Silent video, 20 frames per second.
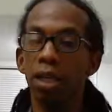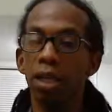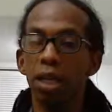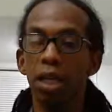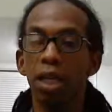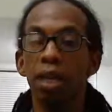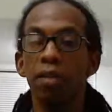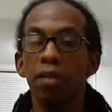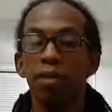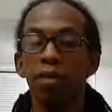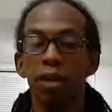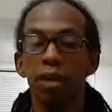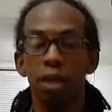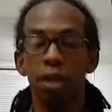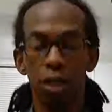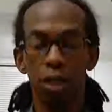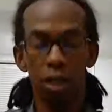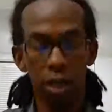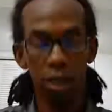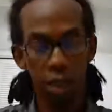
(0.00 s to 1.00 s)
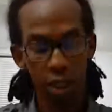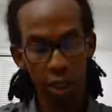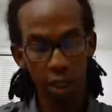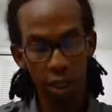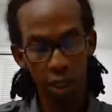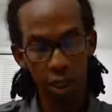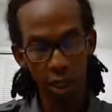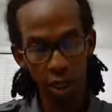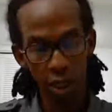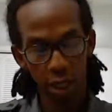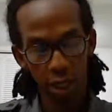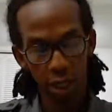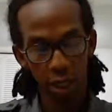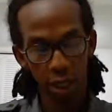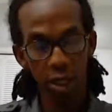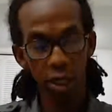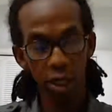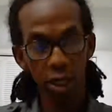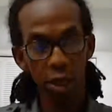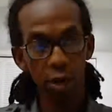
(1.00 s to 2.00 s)
If it
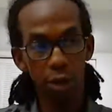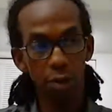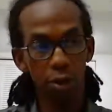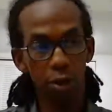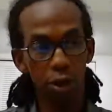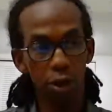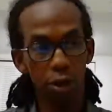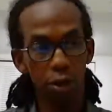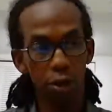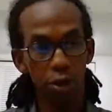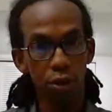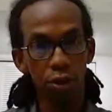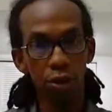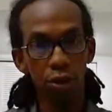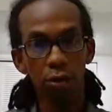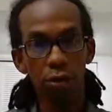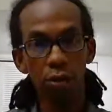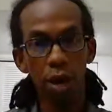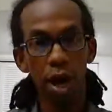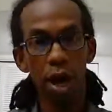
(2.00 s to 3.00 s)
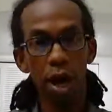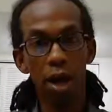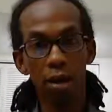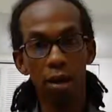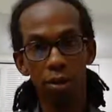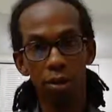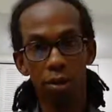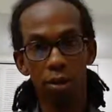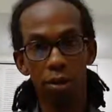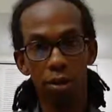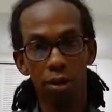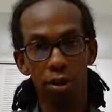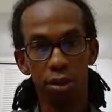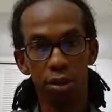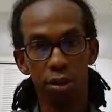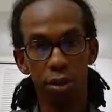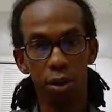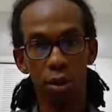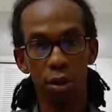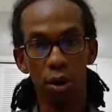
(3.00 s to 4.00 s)
if you have to
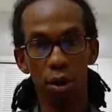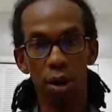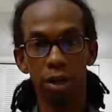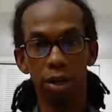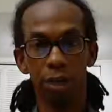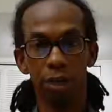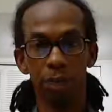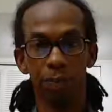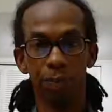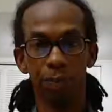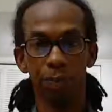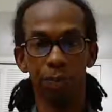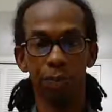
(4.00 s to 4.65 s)
start,